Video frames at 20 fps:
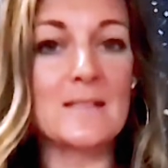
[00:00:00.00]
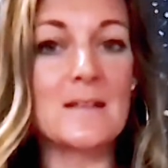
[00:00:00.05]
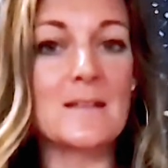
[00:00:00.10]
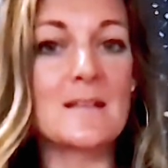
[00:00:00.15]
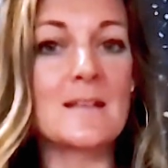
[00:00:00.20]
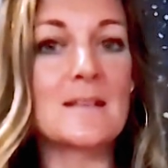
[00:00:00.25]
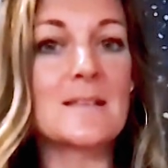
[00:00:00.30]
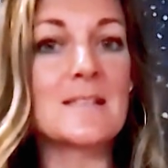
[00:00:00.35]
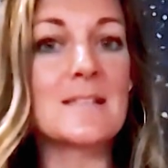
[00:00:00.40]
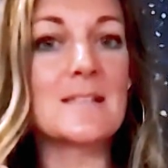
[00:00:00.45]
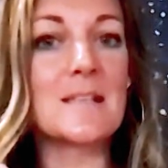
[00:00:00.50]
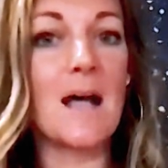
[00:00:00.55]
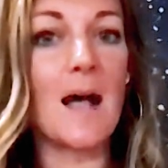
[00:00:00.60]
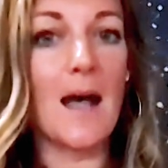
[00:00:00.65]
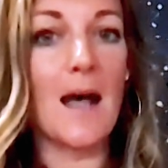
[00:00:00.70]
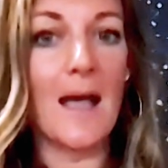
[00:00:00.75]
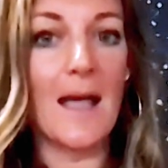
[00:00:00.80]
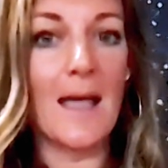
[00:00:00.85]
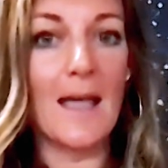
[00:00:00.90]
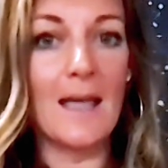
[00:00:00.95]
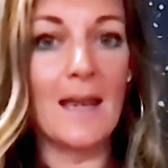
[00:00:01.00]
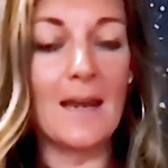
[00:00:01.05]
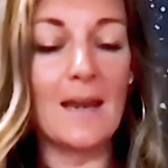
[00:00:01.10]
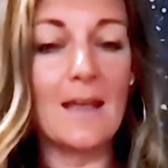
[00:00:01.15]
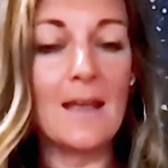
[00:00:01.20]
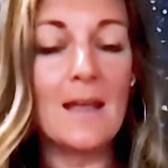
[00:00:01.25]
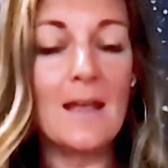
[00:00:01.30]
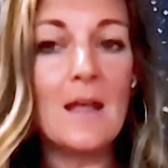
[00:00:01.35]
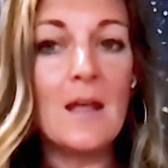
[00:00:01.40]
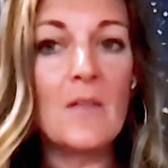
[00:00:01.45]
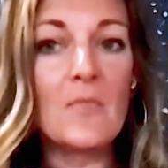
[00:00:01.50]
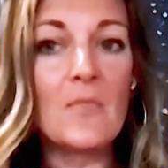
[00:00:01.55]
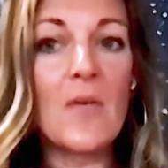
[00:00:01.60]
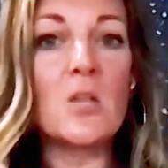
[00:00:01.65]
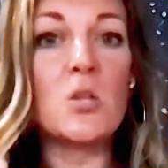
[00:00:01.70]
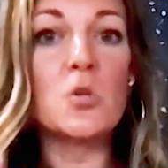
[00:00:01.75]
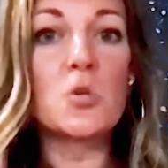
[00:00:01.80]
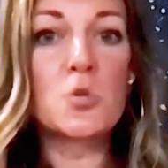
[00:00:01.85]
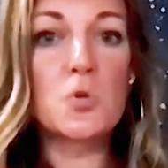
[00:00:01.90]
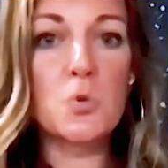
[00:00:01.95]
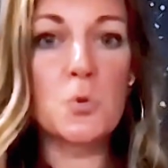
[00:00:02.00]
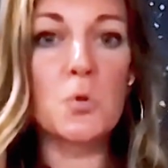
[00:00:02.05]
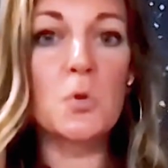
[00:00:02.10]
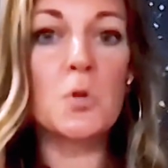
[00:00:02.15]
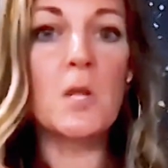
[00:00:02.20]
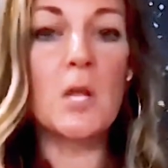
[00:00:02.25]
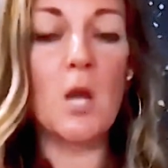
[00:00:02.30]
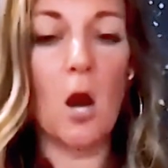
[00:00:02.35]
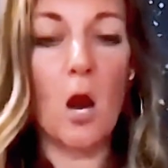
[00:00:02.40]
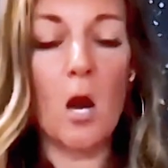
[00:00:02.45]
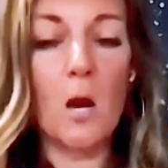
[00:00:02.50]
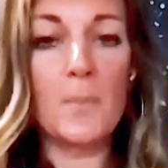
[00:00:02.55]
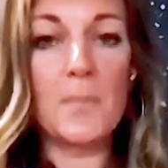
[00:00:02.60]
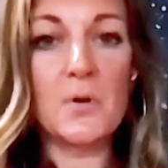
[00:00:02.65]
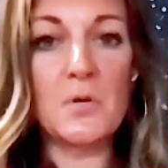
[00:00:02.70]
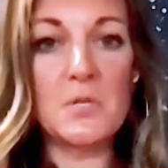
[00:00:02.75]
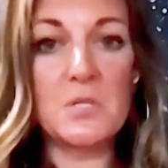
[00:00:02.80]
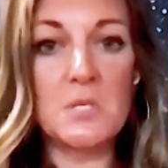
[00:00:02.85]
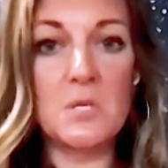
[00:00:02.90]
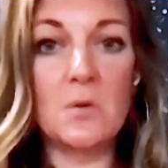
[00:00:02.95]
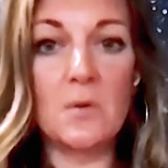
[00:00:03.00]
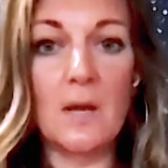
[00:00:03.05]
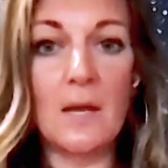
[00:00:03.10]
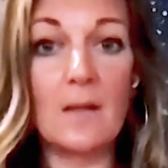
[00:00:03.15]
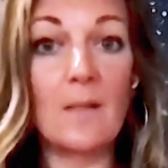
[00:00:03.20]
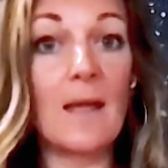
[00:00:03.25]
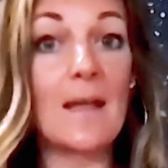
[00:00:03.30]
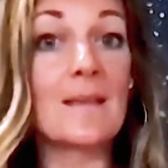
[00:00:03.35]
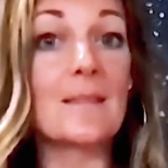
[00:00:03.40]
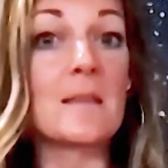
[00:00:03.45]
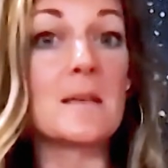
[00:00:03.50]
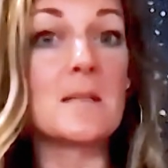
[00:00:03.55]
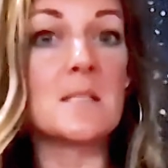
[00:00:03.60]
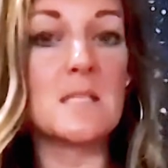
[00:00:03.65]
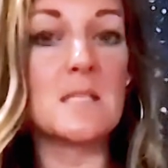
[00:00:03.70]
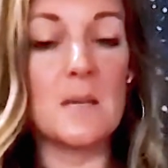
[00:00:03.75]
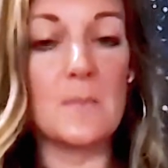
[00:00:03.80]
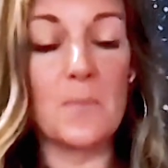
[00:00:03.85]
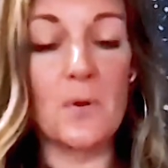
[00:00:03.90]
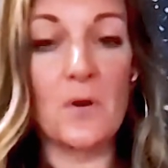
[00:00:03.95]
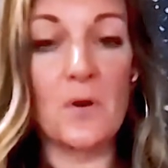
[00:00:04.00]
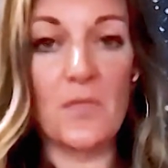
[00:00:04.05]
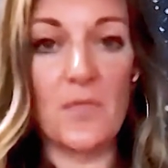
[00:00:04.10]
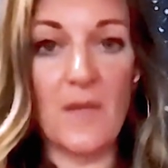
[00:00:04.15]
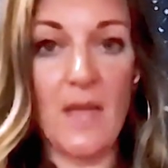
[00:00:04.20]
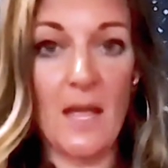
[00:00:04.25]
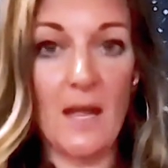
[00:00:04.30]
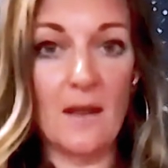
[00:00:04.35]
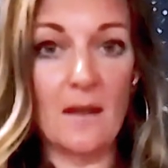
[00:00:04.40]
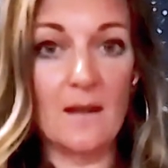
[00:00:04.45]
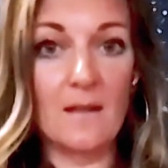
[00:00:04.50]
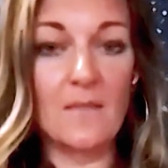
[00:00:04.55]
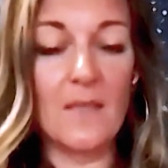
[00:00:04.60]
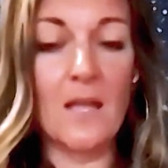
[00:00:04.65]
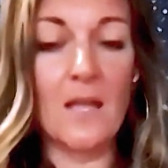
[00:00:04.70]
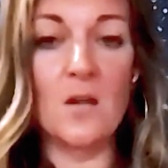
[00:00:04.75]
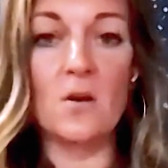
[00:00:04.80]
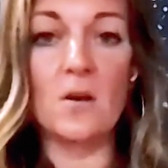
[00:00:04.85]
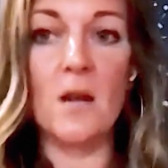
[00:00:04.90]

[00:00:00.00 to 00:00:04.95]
because it's a sign that you truly are pursuing like the deeper thing,